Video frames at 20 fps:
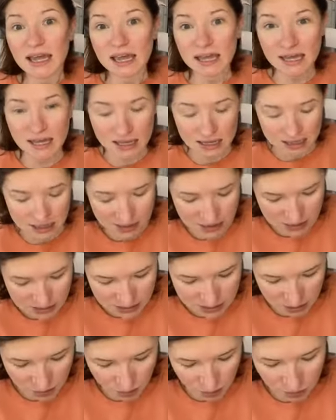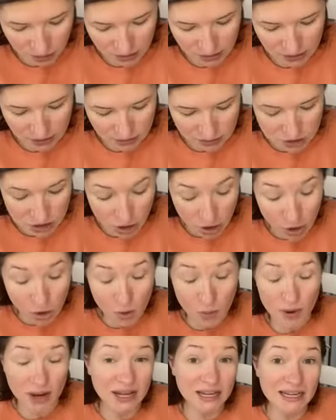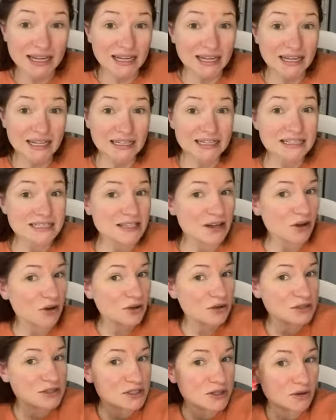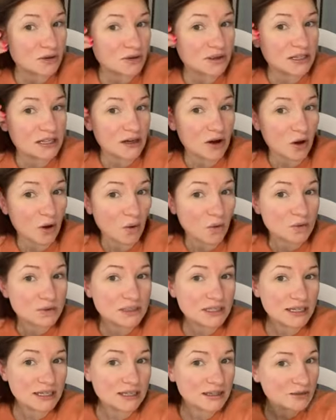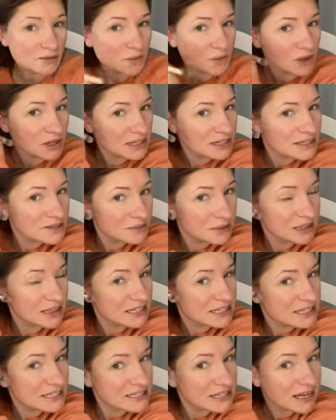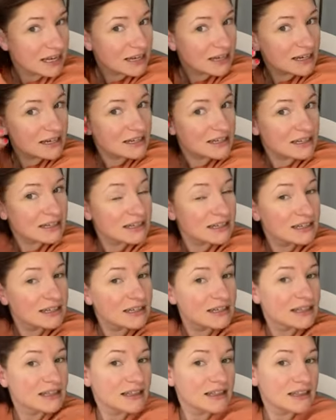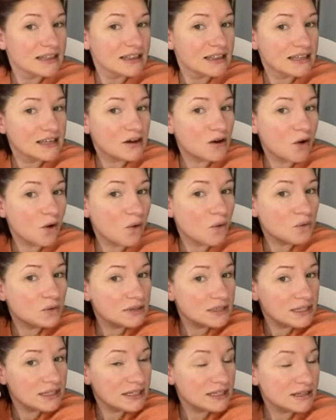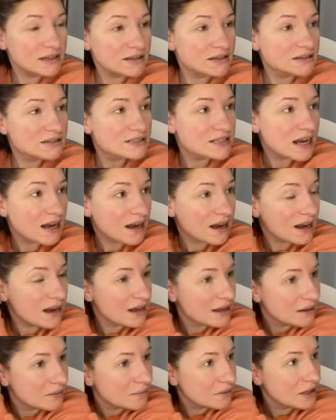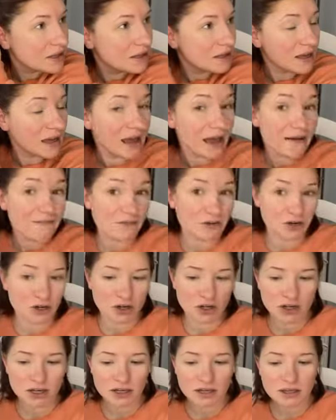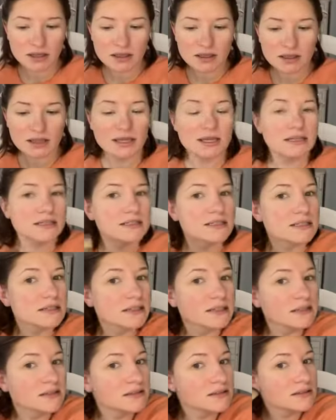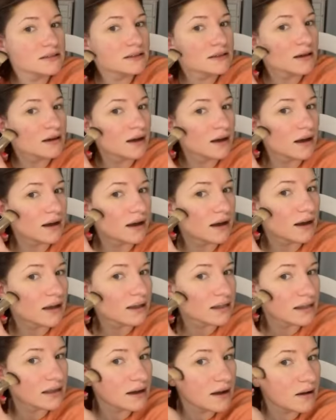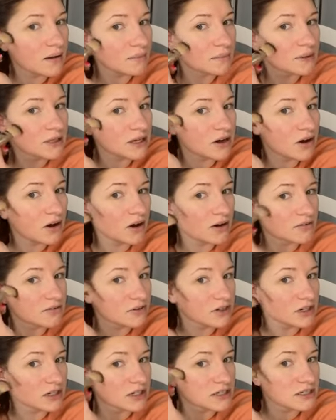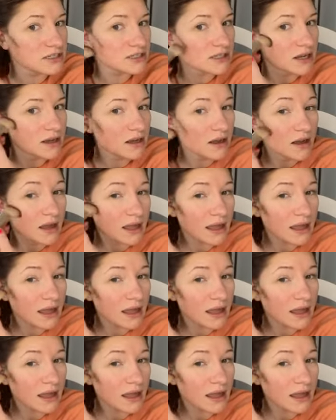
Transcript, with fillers: And what else? Oh, it is also the only, what is with this side? The only time ever that uh, the company offers